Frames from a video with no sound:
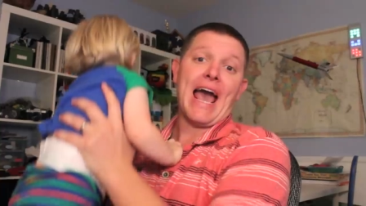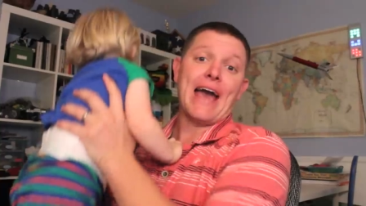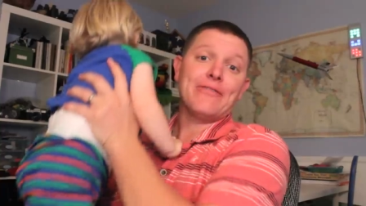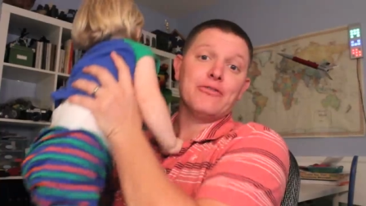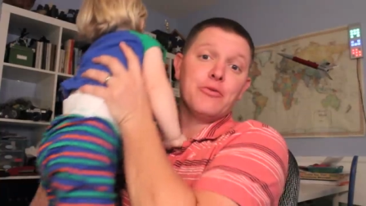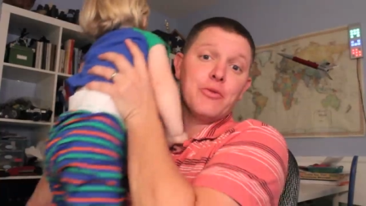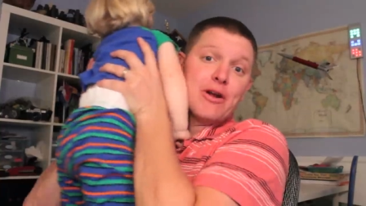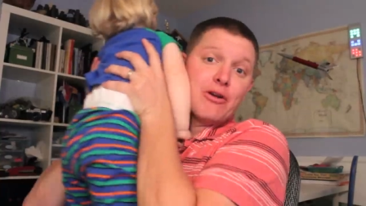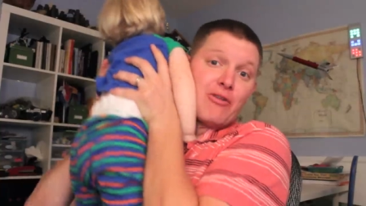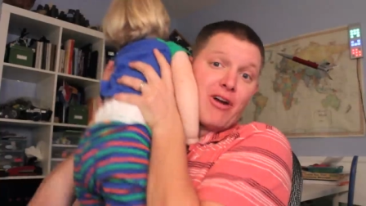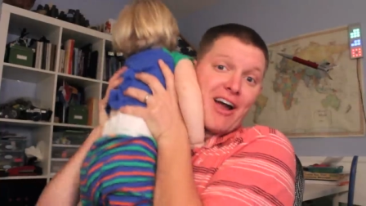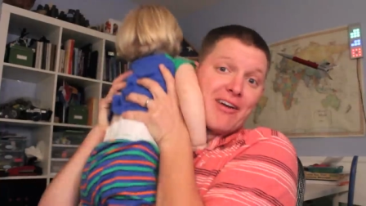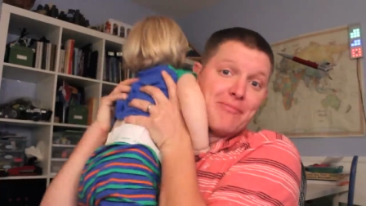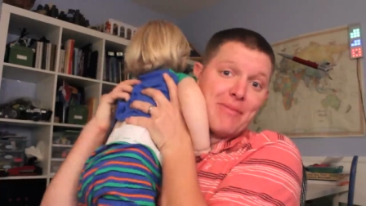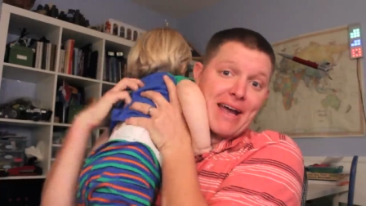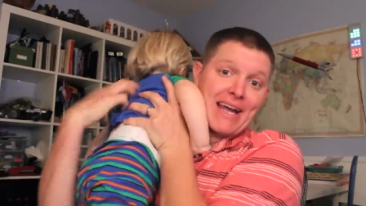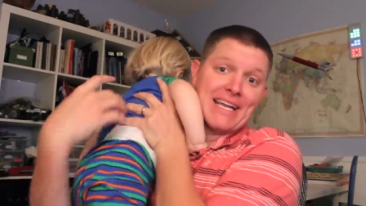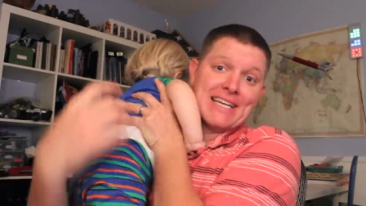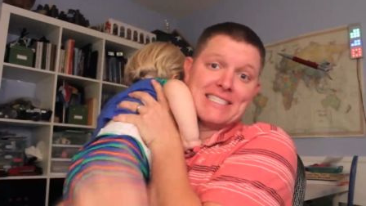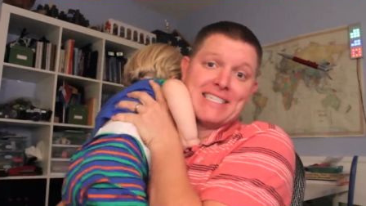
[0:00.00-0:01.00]
After we
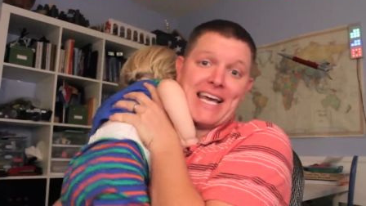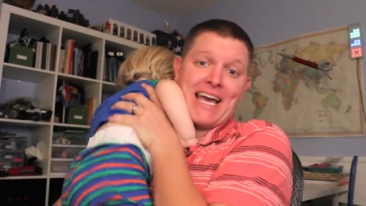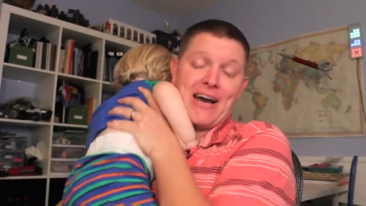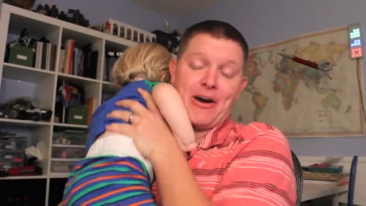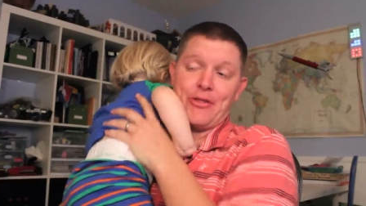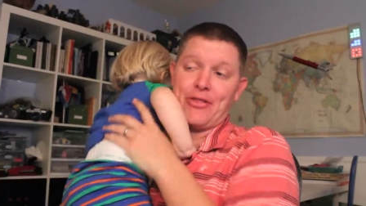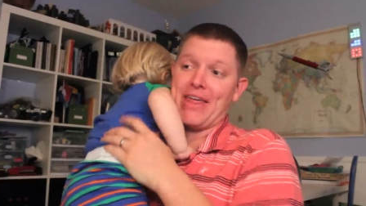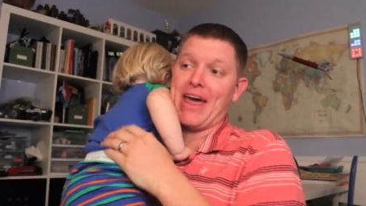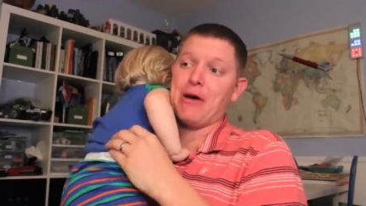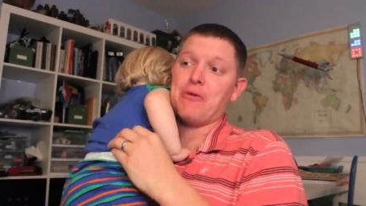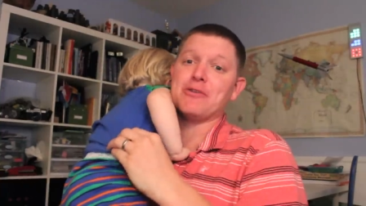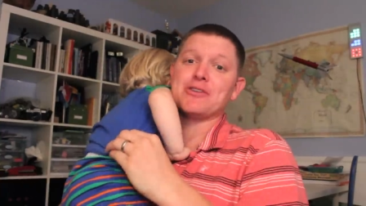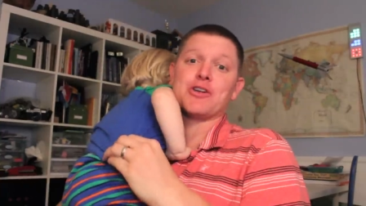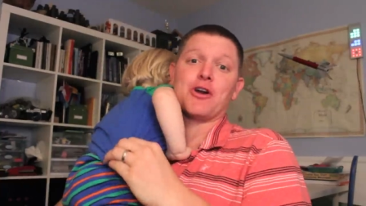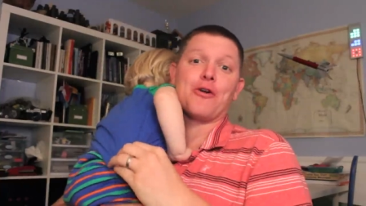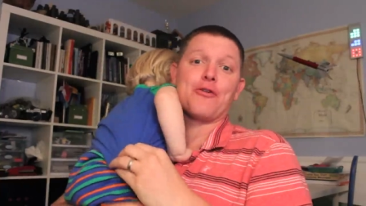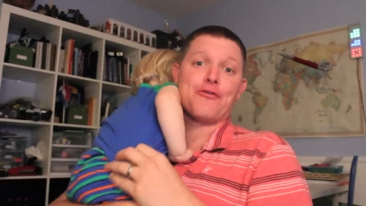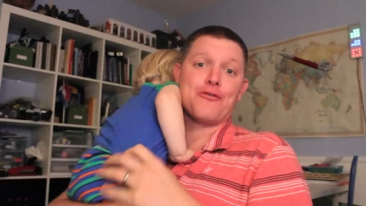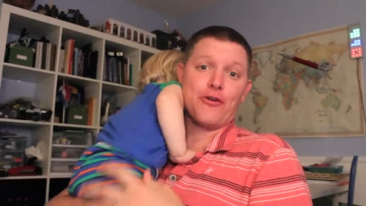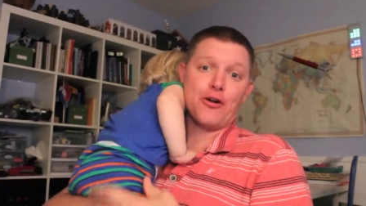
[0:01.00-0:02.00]
arrived back in town, that was
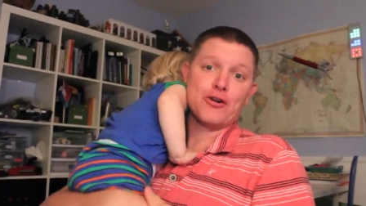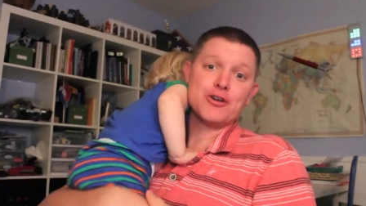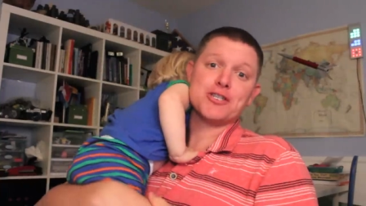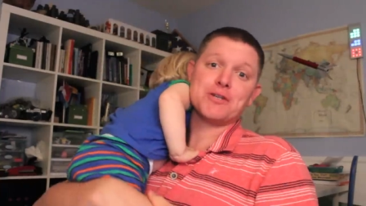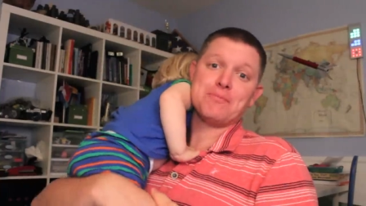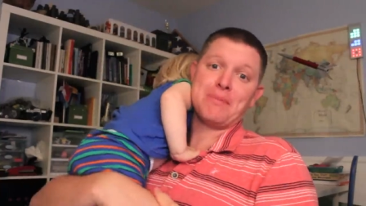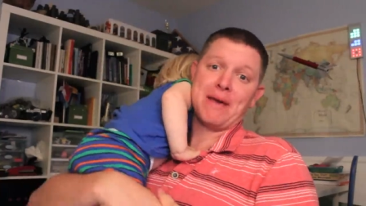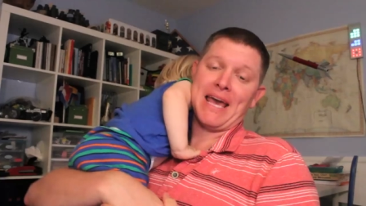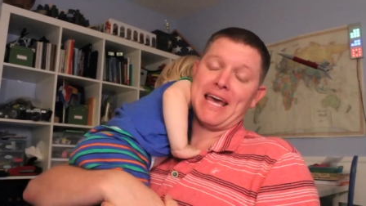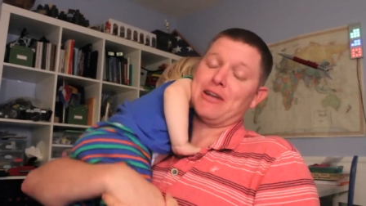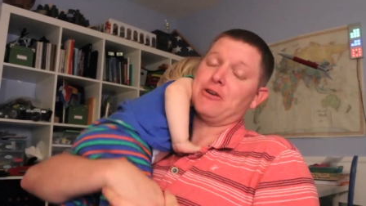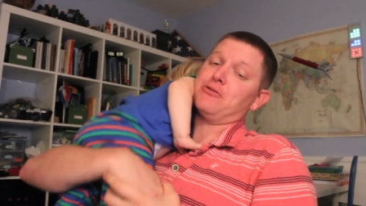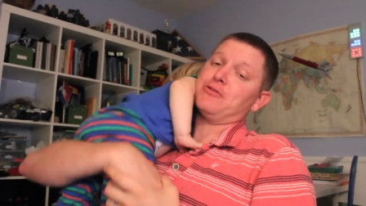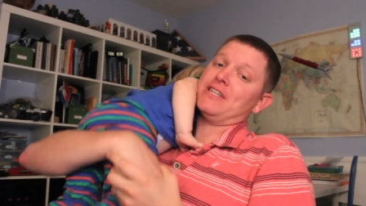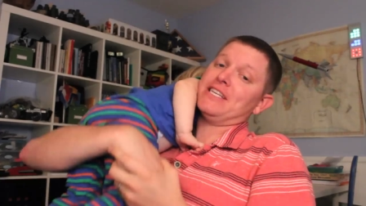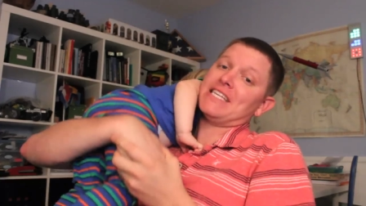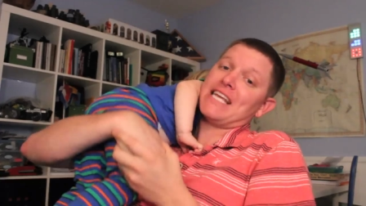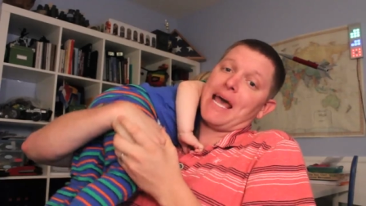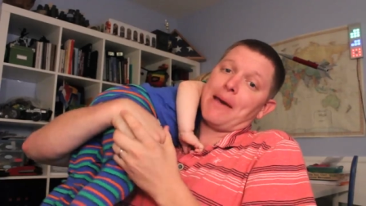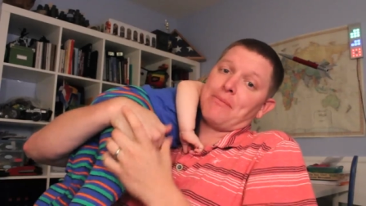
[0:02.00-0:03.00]
our first panel.
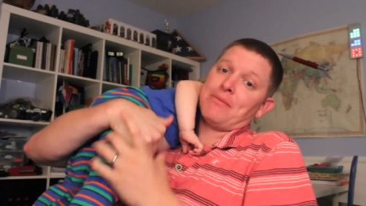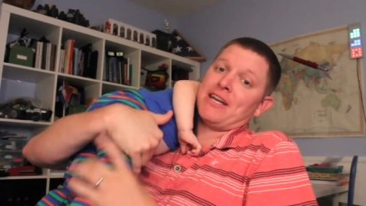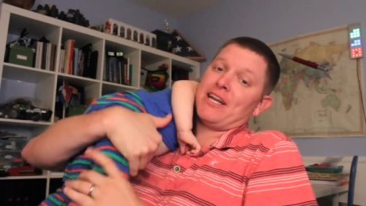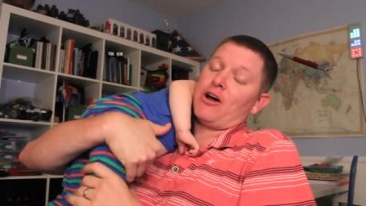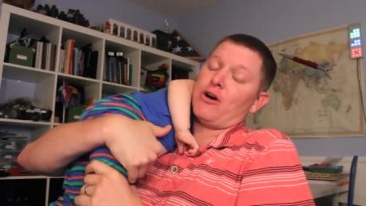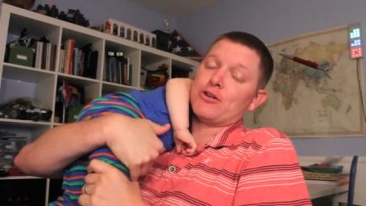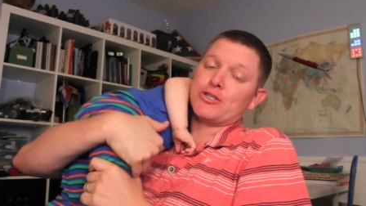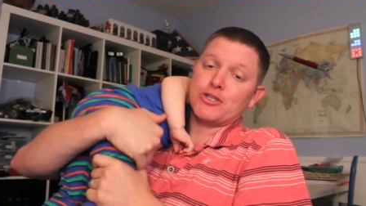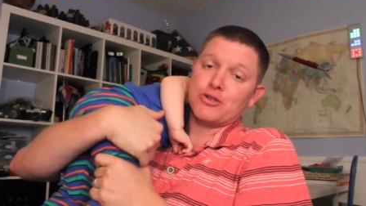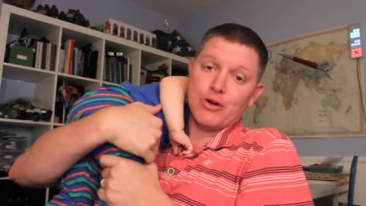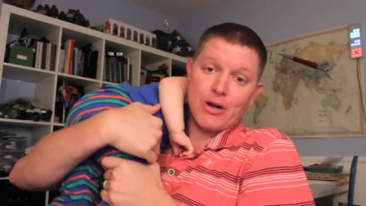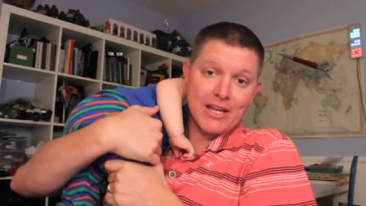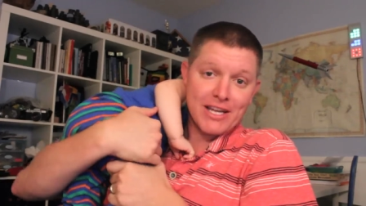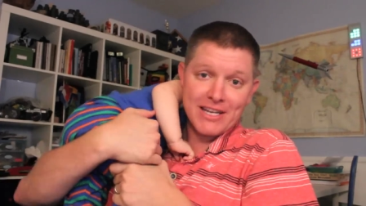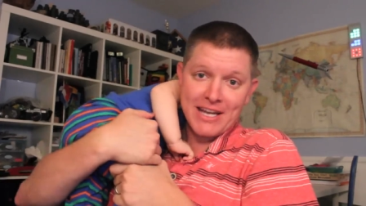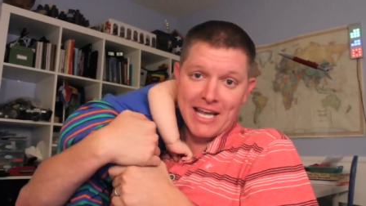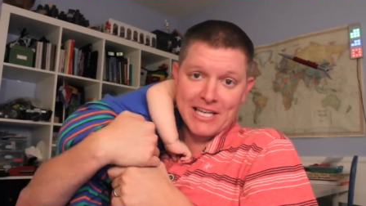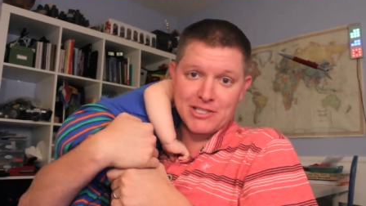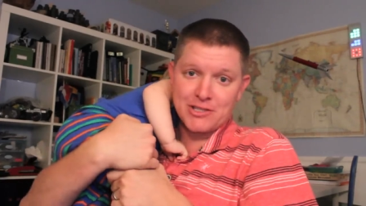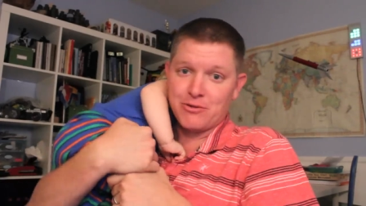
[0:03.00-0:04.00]
This happened at
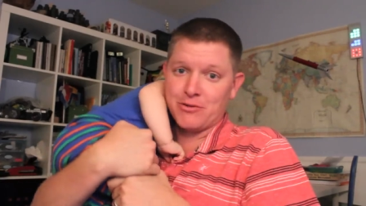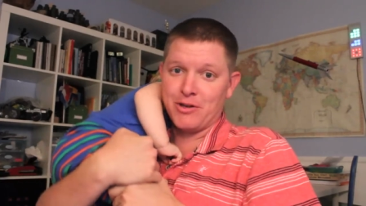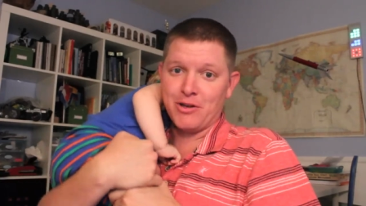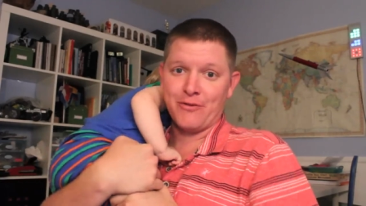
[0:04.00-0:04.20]
Australia National